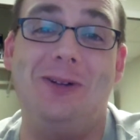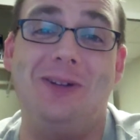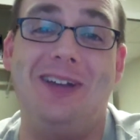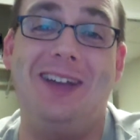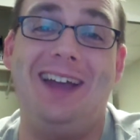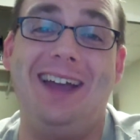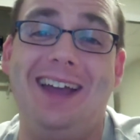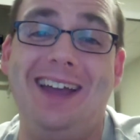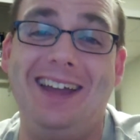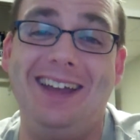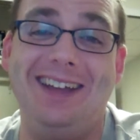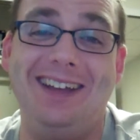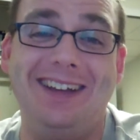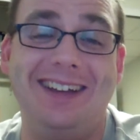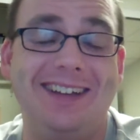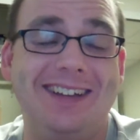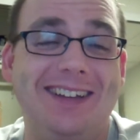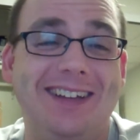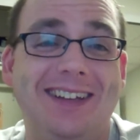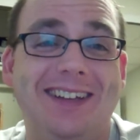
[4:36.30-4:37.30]
Okay?
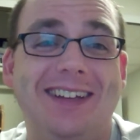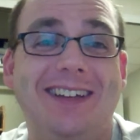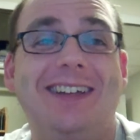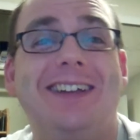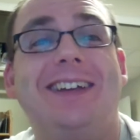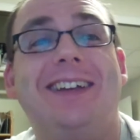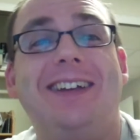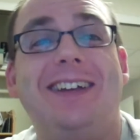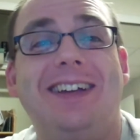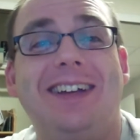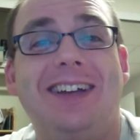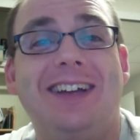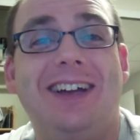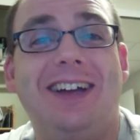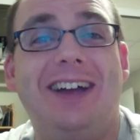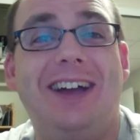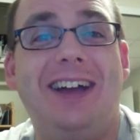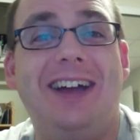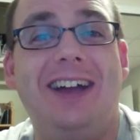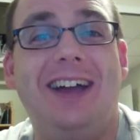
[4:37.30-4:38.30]

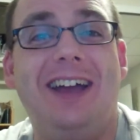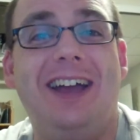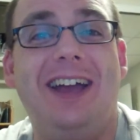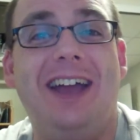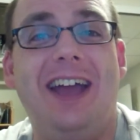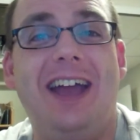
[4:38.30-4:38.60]
Uh,